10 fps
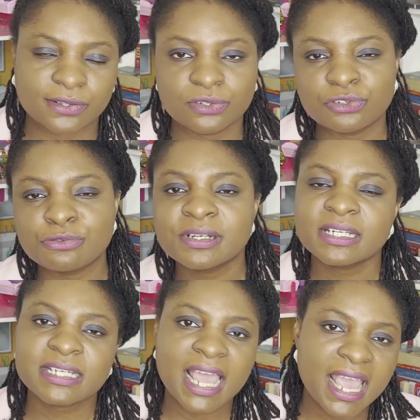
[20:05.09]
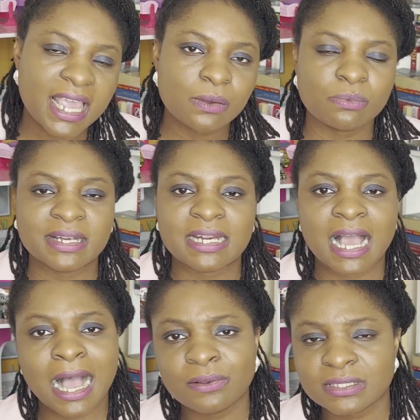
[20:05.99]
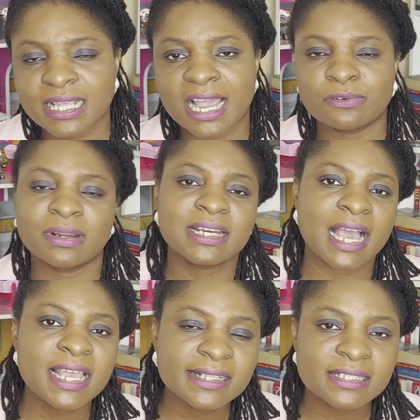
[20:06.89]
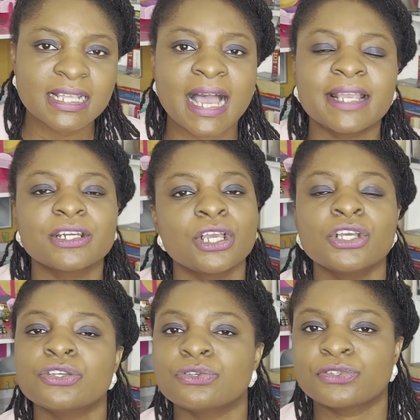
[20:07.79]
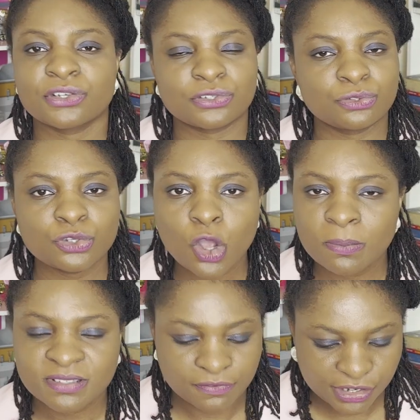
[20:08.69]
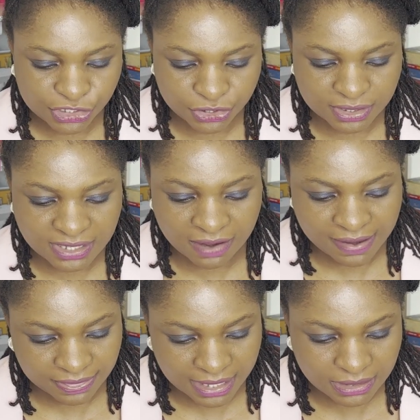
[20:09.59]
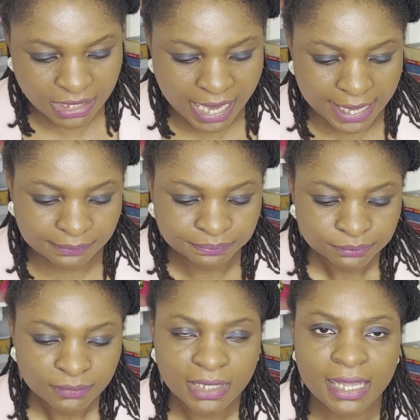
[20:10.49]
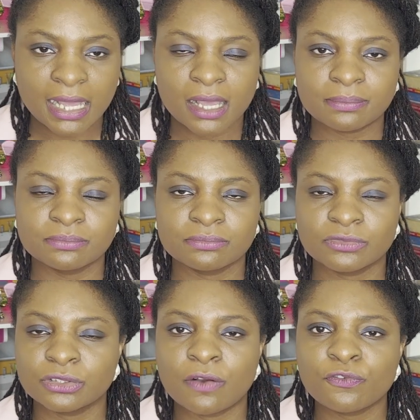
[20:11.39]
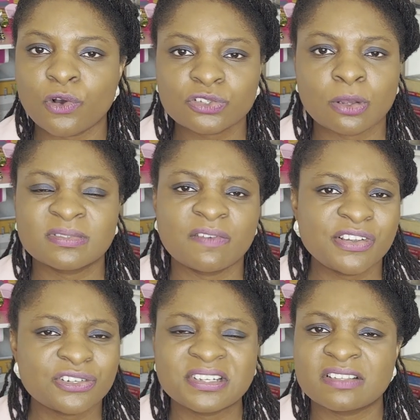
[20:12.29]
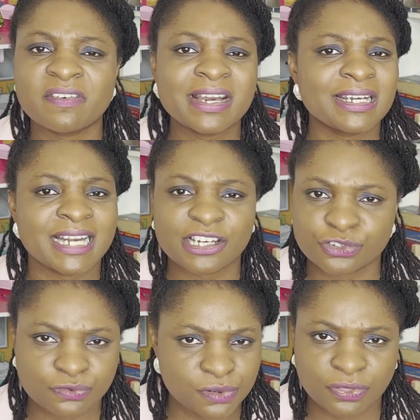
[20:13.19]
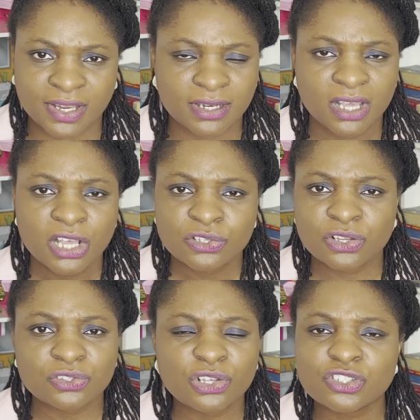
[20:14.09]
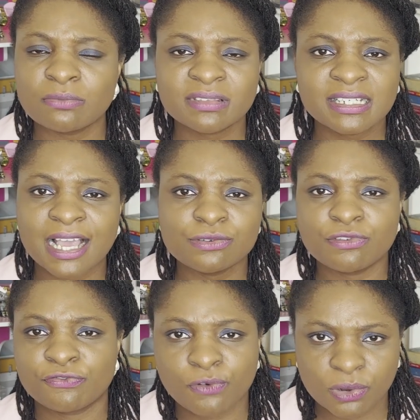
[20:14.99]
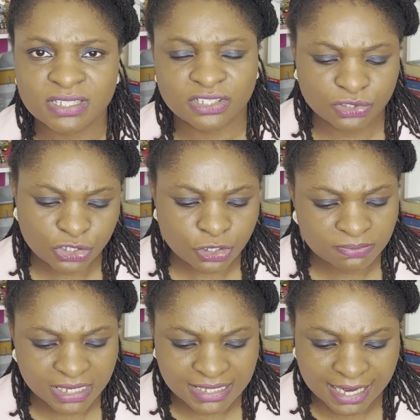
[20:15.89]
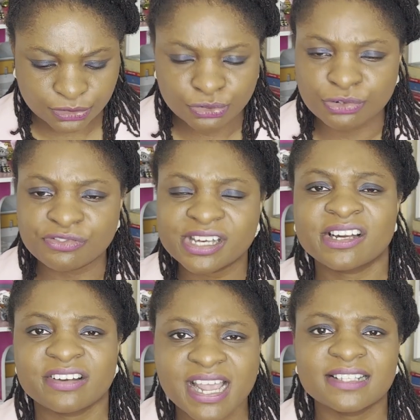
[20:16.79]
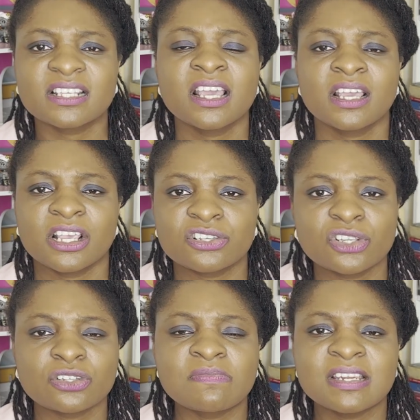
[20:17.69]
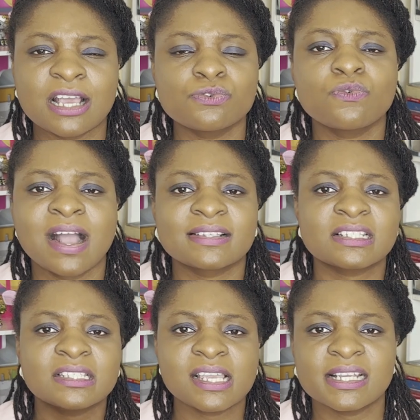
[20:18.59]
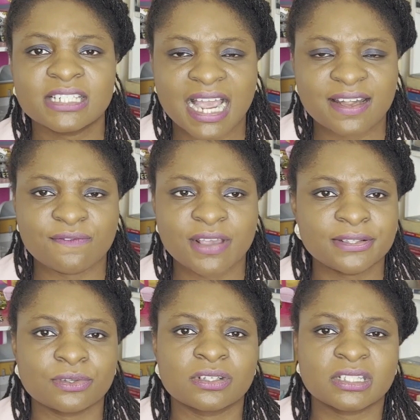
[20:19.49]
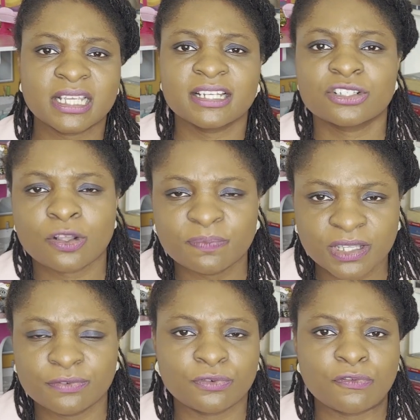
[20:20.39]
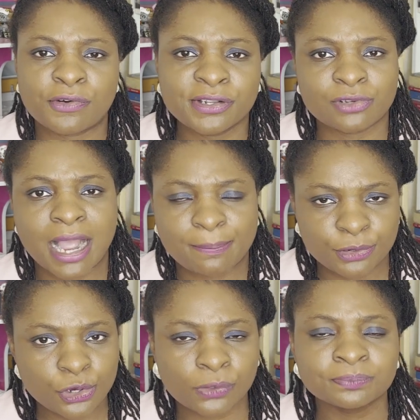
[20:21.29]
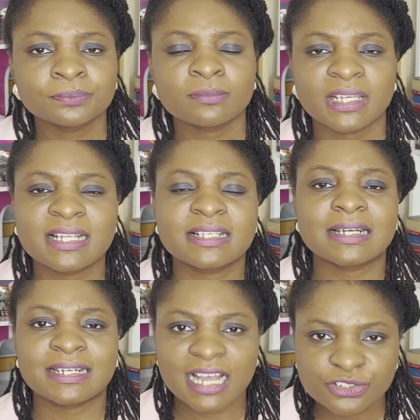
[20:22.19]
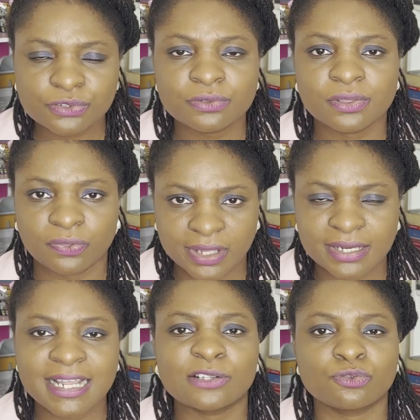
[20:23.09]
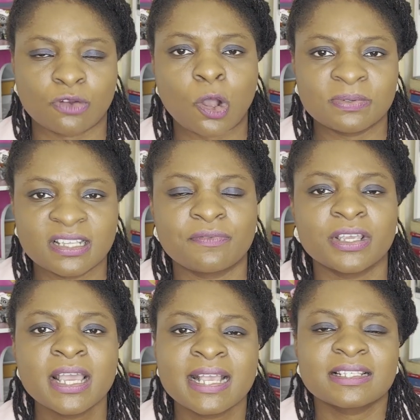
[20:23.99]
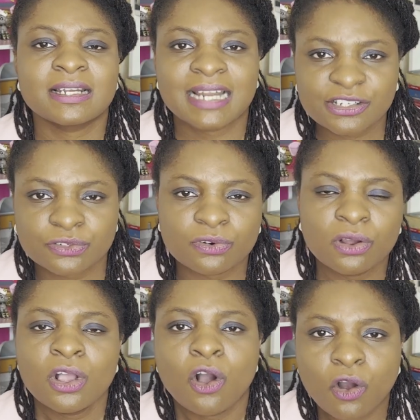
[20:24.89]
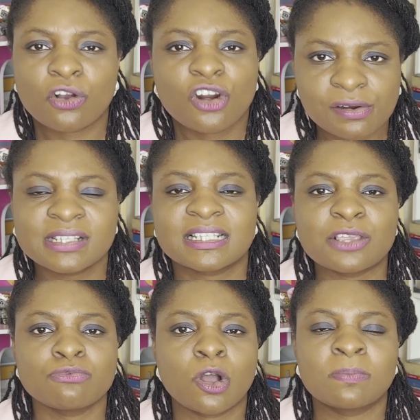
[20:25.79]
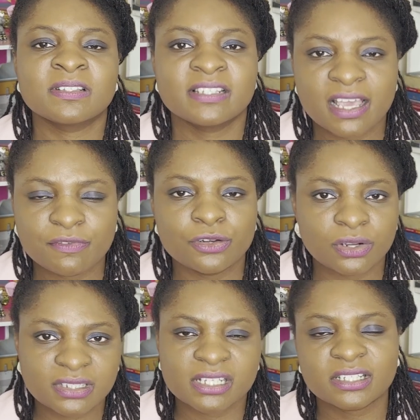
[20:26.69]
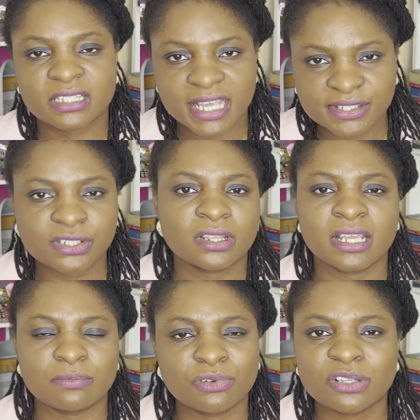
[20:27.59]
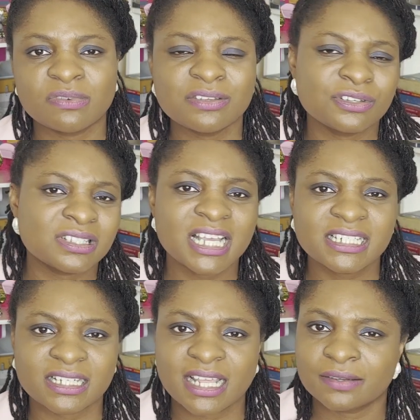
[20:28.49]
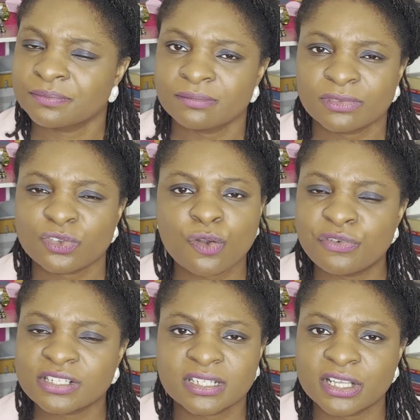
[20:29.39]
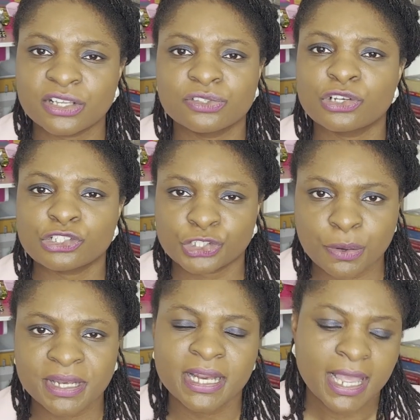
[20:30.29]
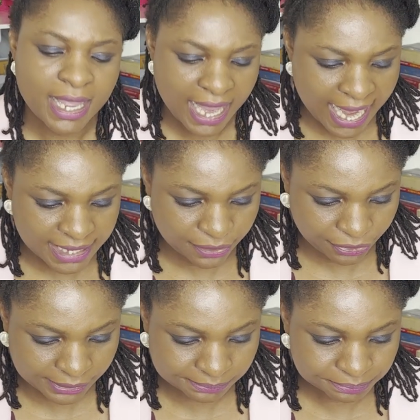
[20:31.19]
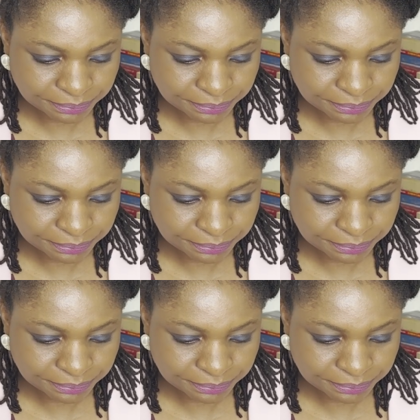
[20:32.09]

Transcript: So during the day, when they're outside, when they're inside, you just do your observations around that time. Of course, observation is a very natural thing, so it's not something that you force, it's not something that you recreate, it's not something that you go and stage an event or stage something for it to happen. No, it's a natural thing that you are observing. It's a natural occurrence that you are observing, not a staged thing, because when you stage it, then obviously it's not showing anything.